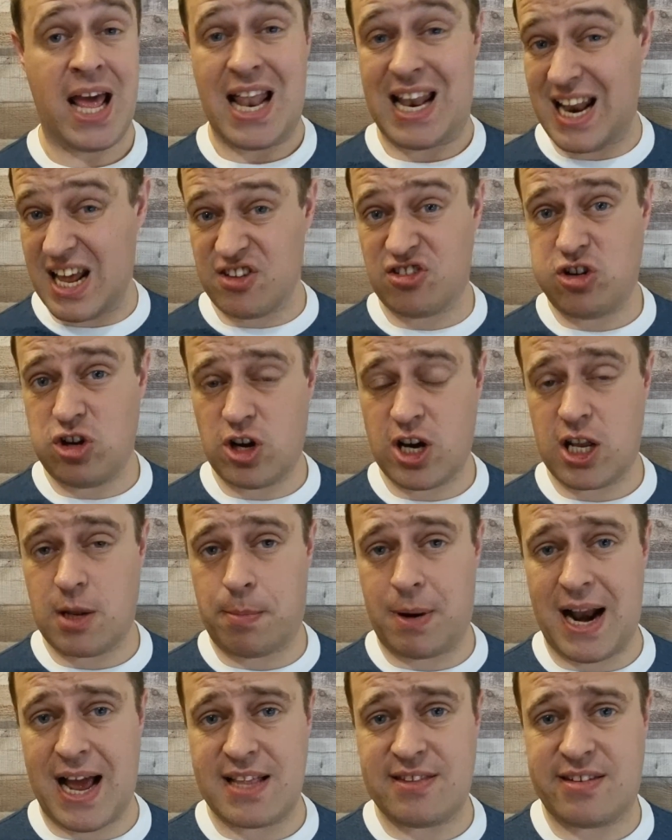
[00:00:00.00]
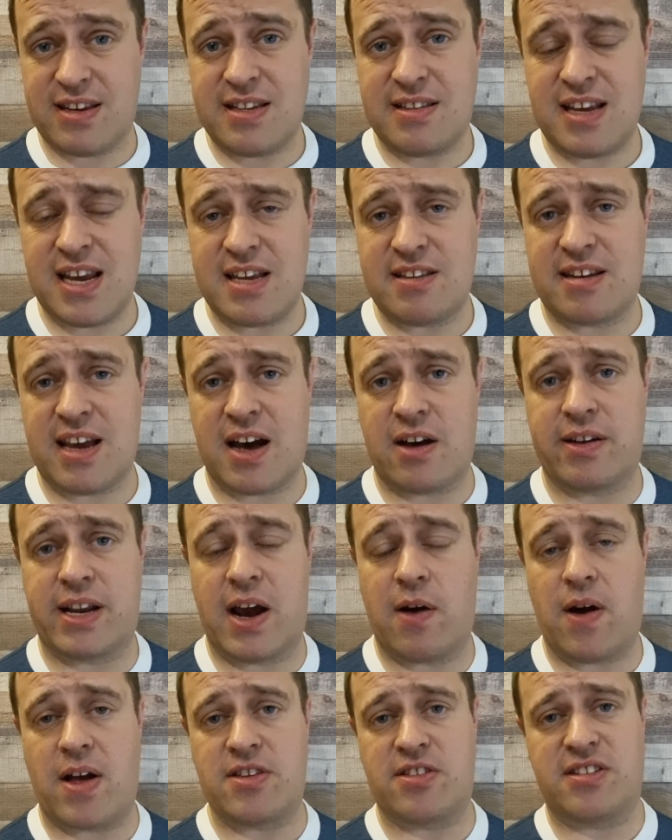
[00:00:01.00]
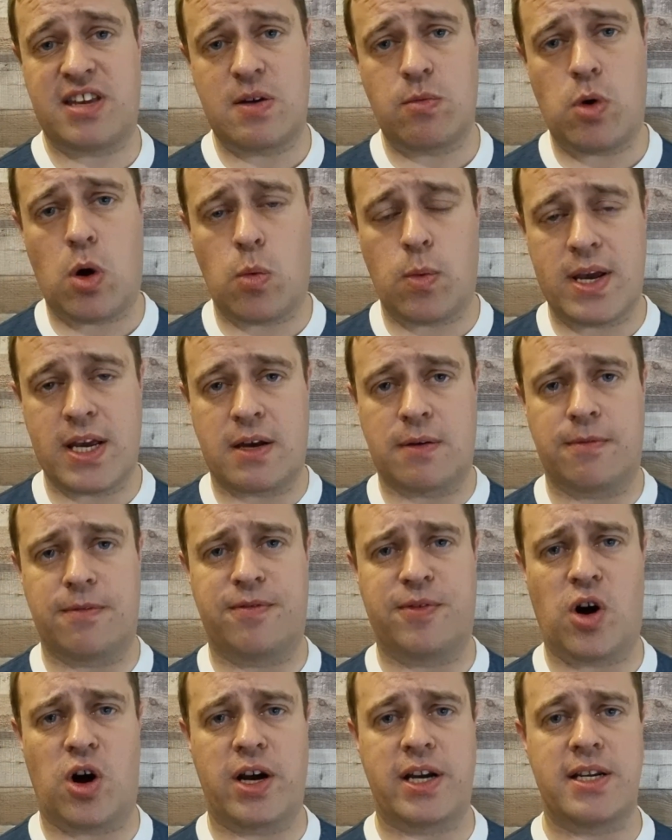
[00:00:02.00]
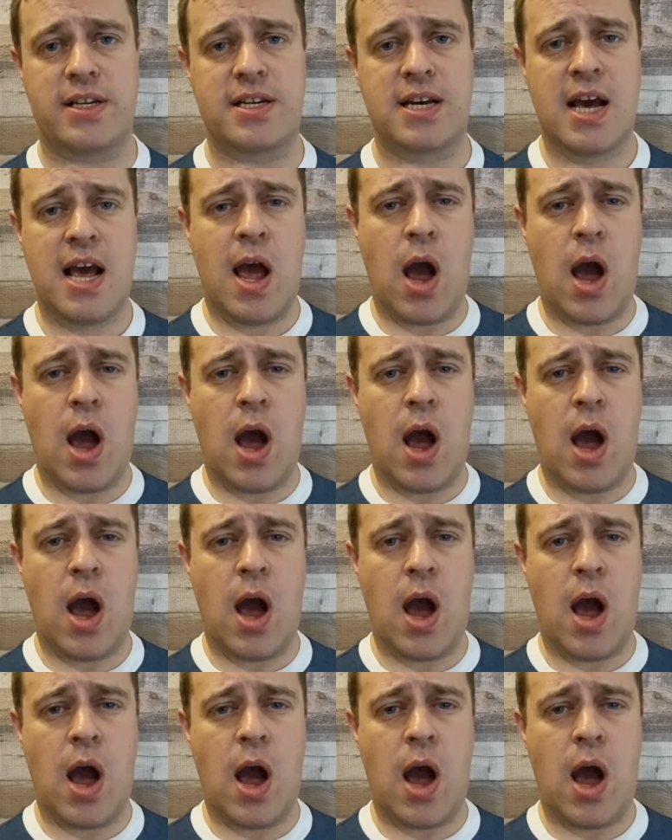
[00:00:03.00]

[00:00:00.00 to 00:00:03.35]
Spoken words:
Let's look at the plans in detail now and see what we can find.